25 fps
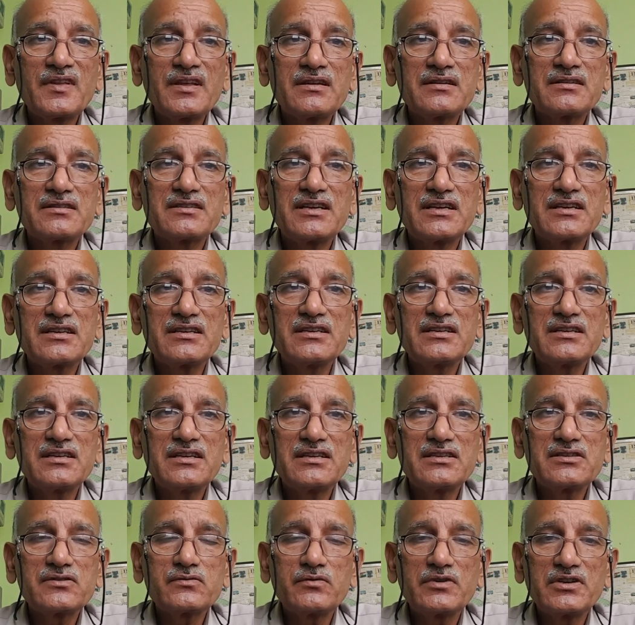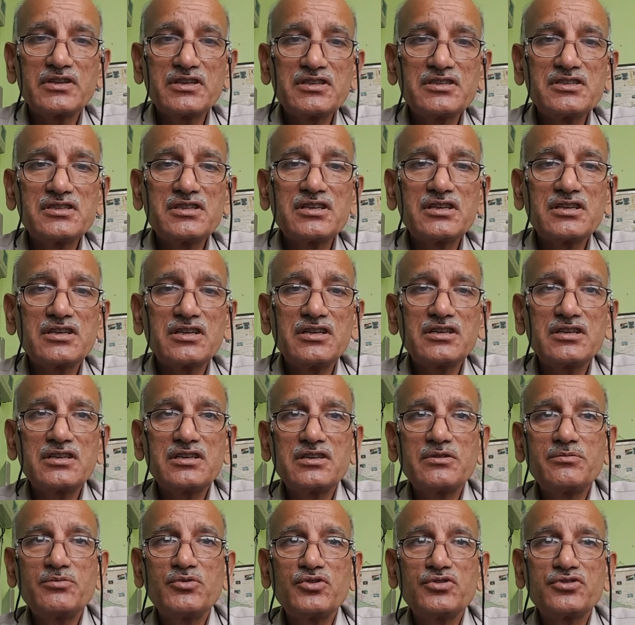Second is, what is the
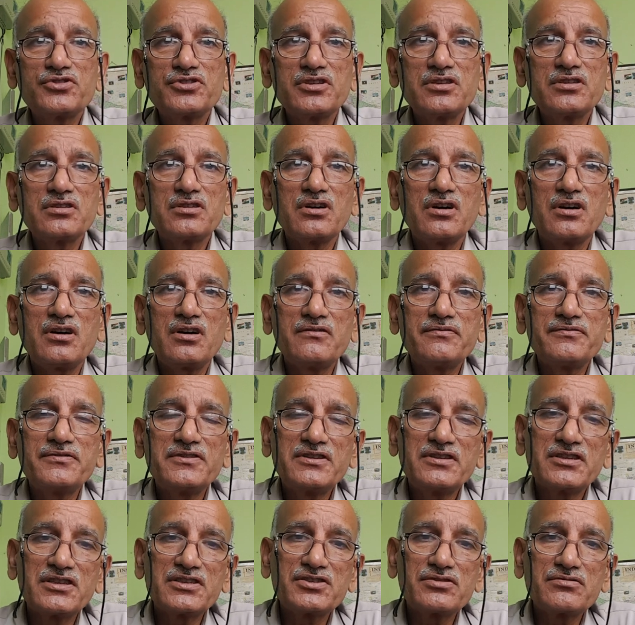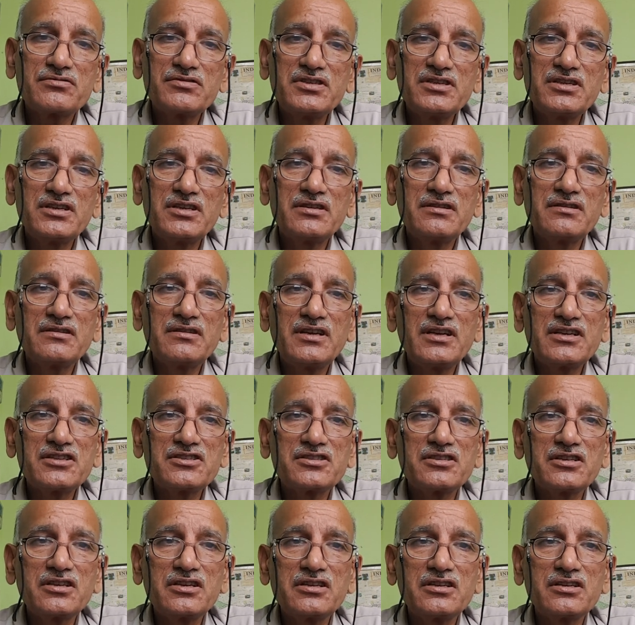contribution of industry in
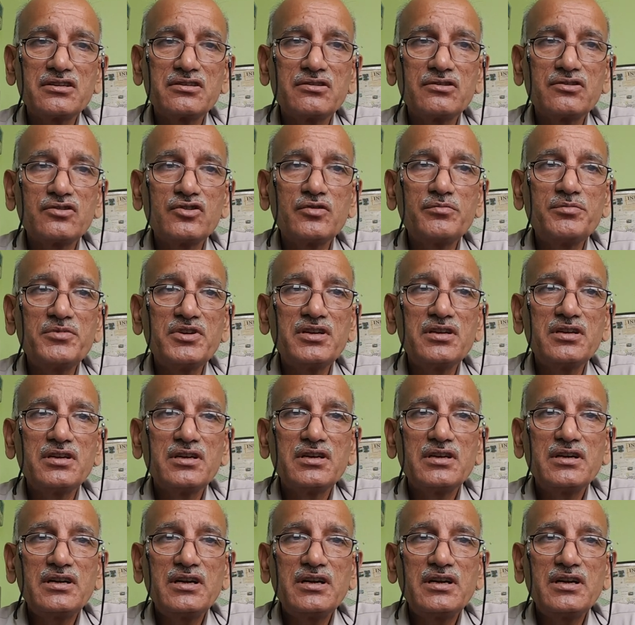national economy?